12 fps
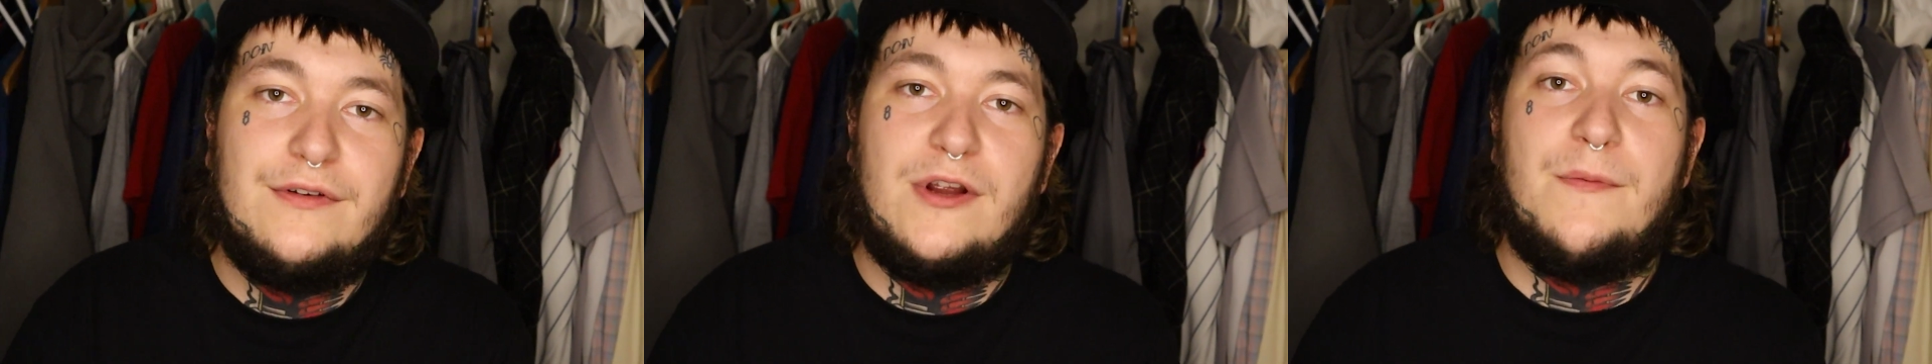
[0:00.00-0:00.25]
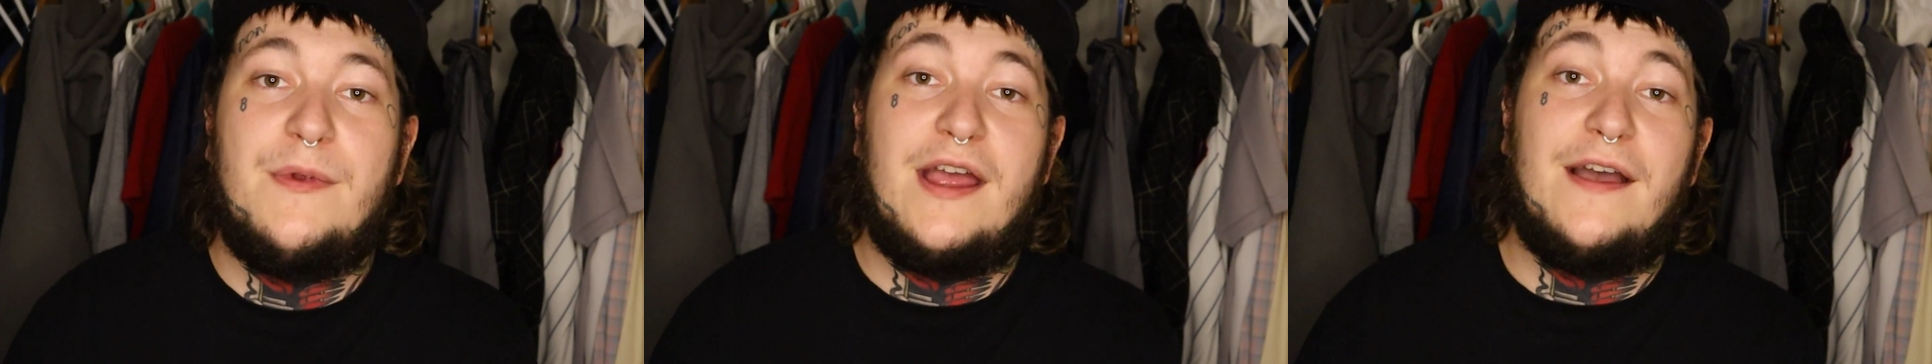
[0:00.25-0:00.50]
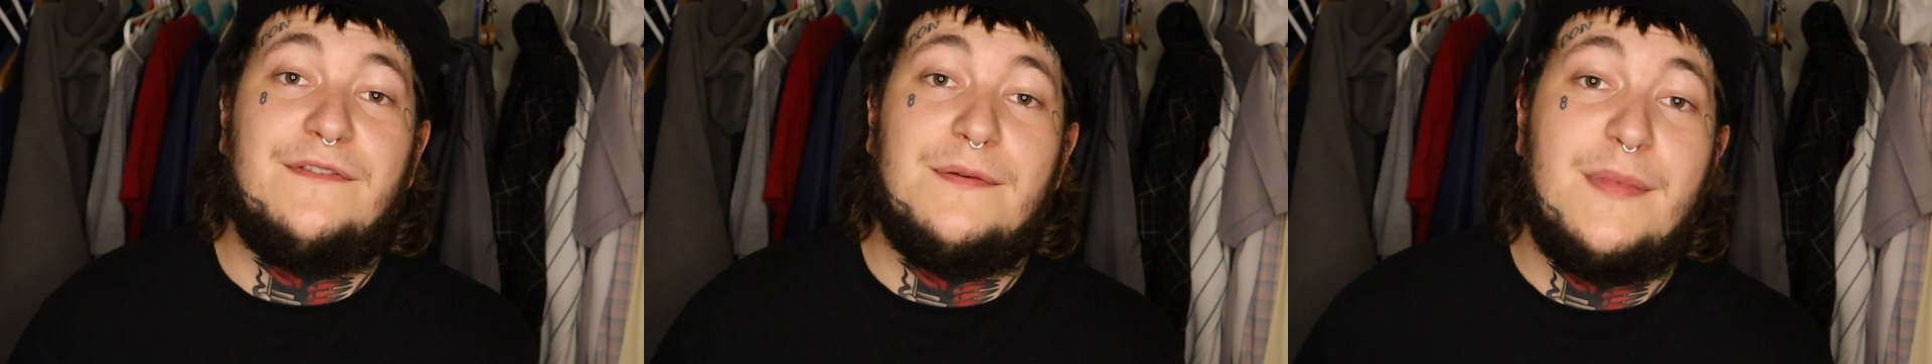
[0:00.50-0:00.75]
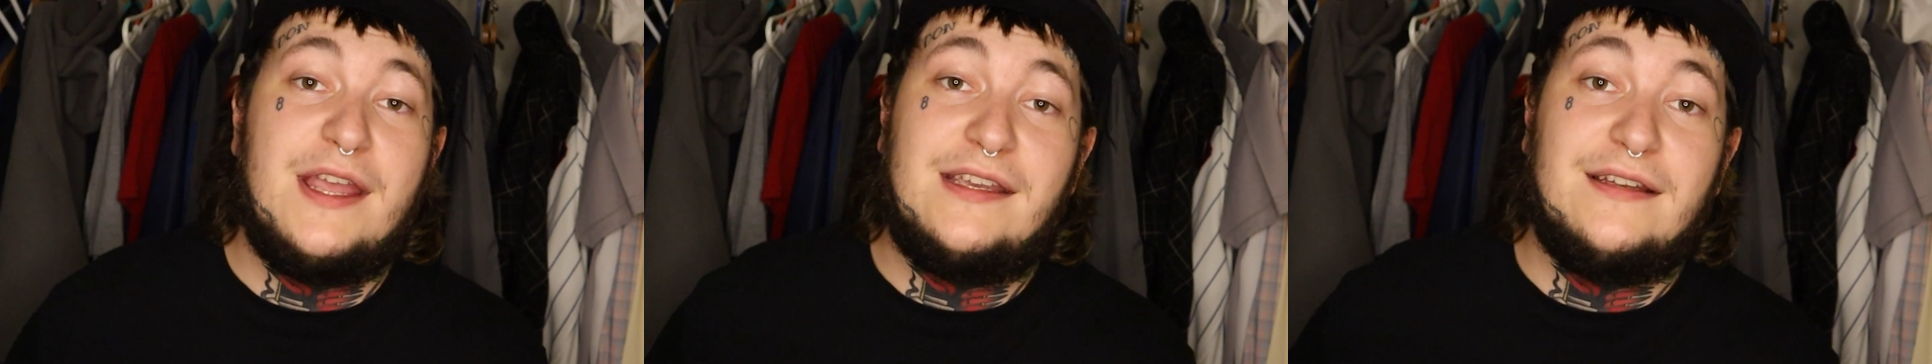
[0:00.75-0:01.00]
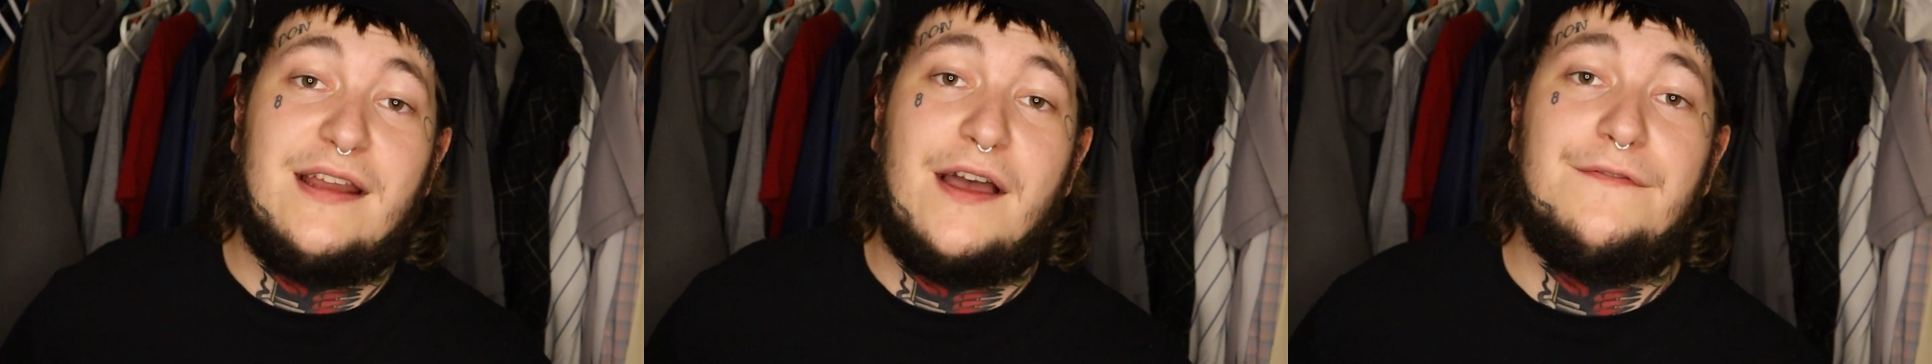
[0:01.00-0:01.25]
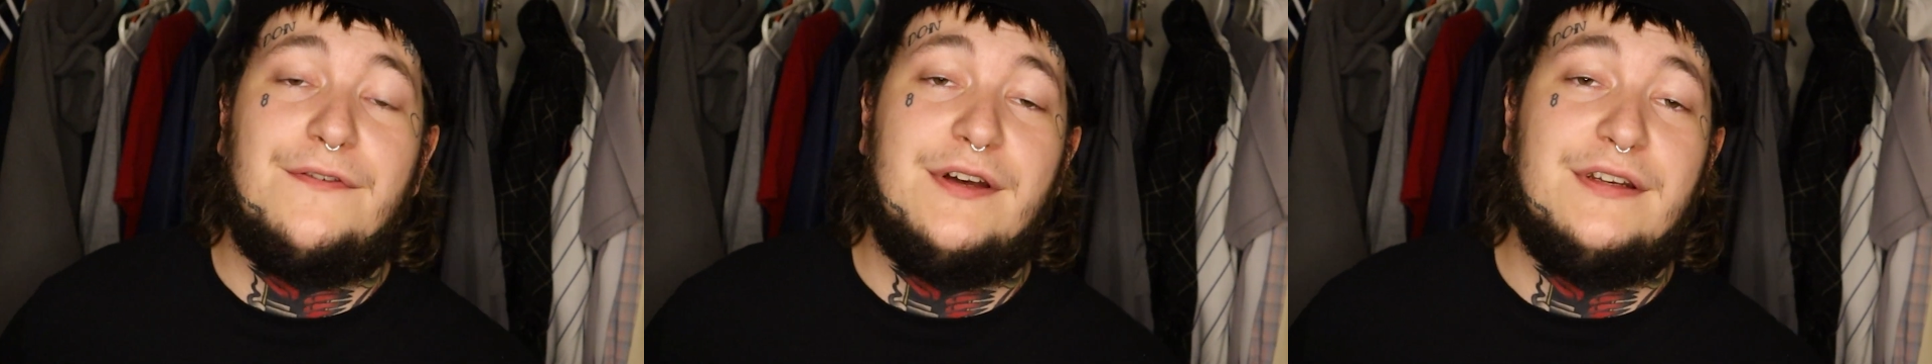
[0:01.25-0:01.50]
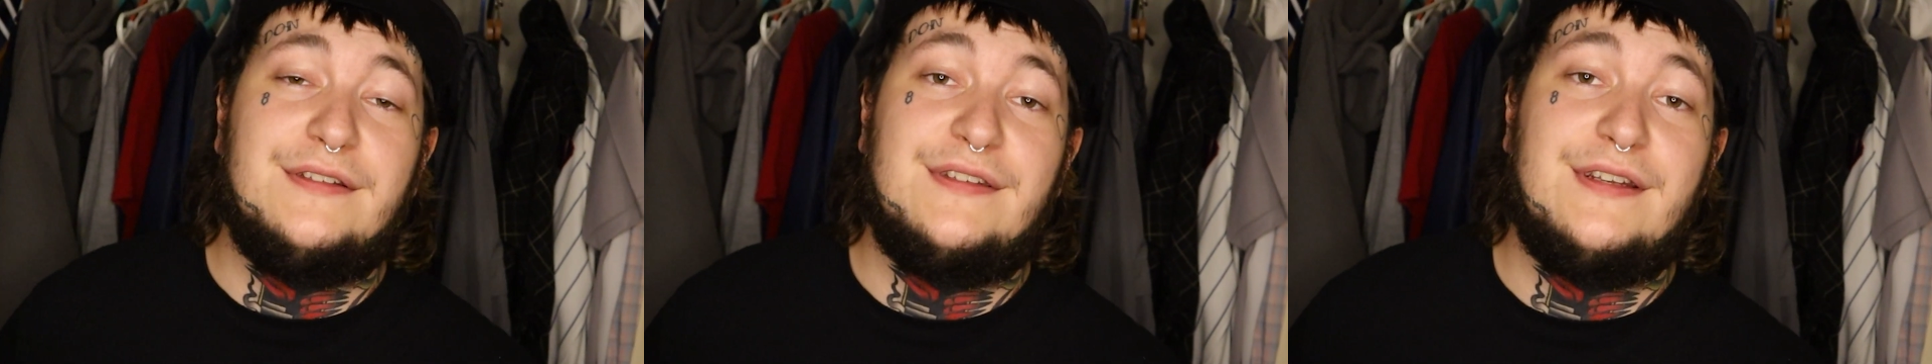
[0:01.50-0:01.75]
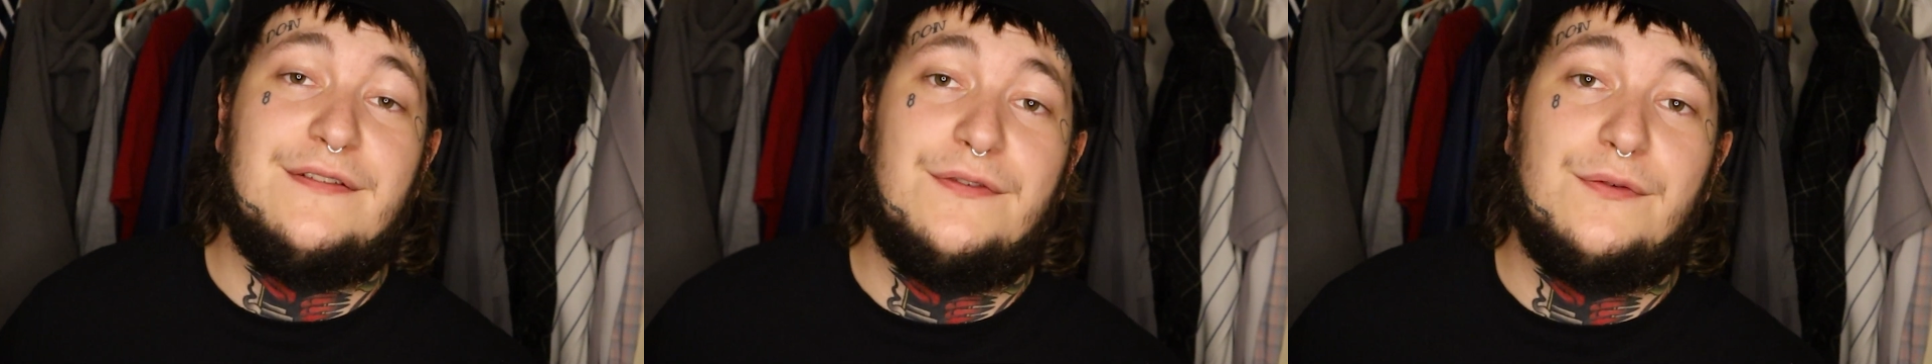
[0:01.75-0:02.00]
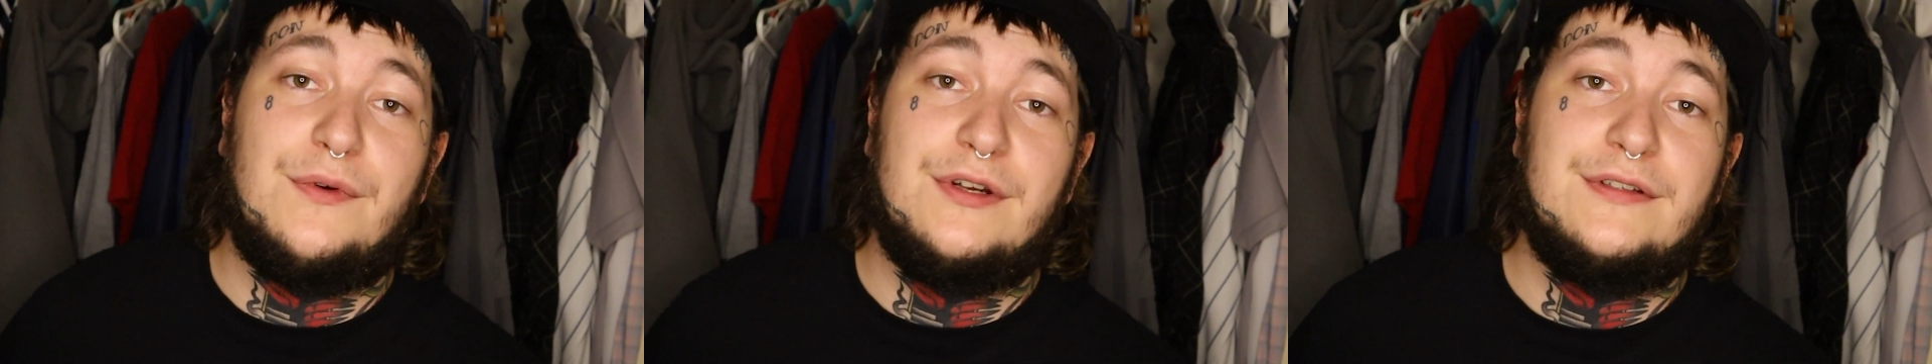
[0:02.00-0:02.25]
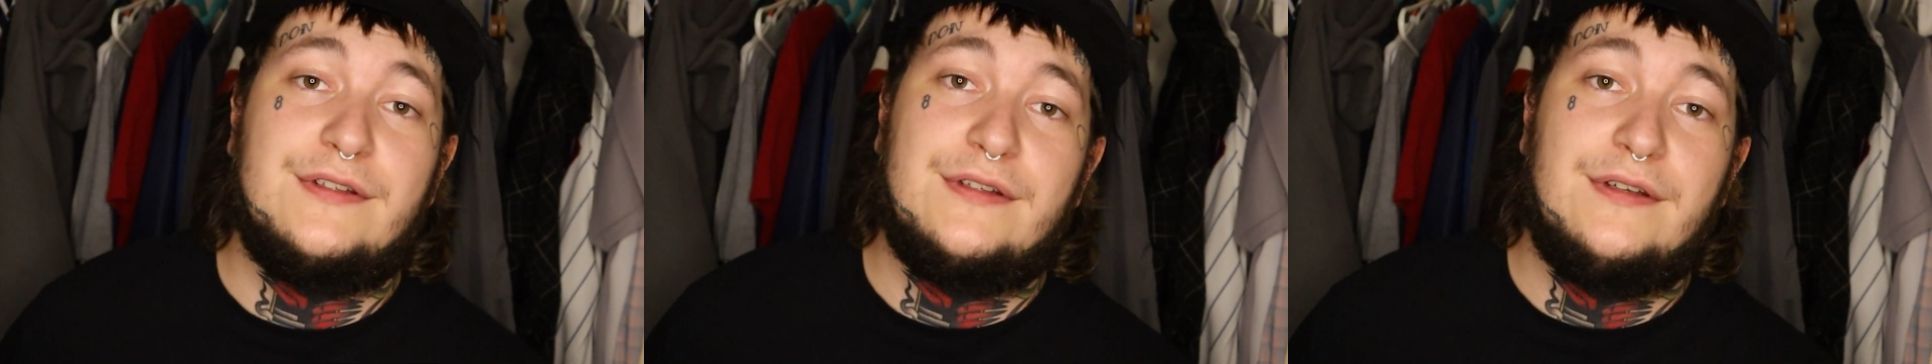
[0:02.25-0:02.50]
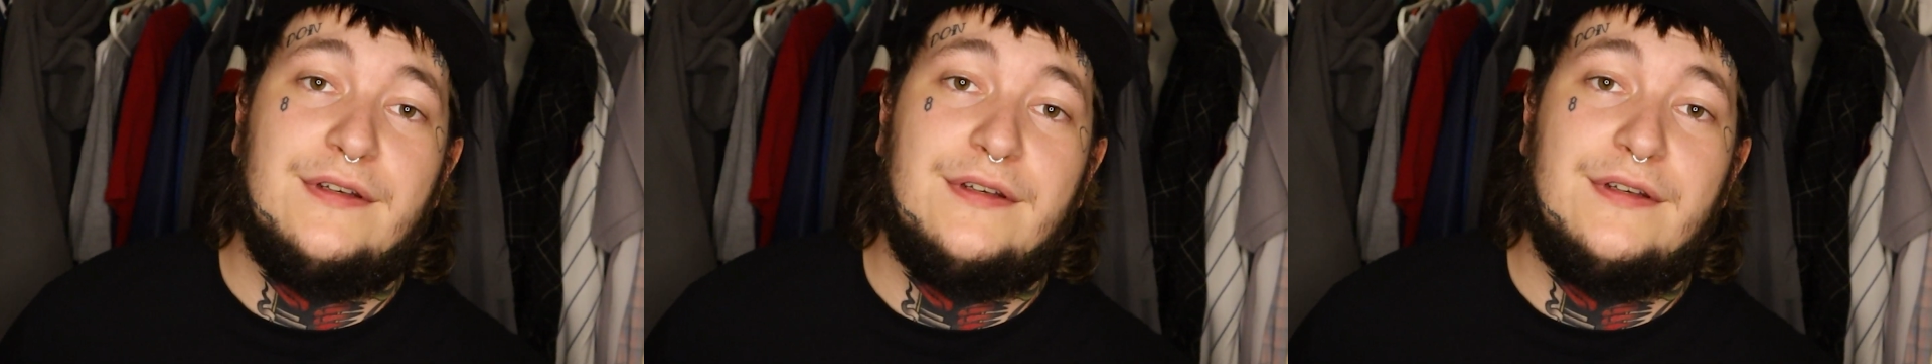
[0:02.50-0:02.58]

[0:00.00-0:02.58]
or I'm going to have to make it not fun and see if it works.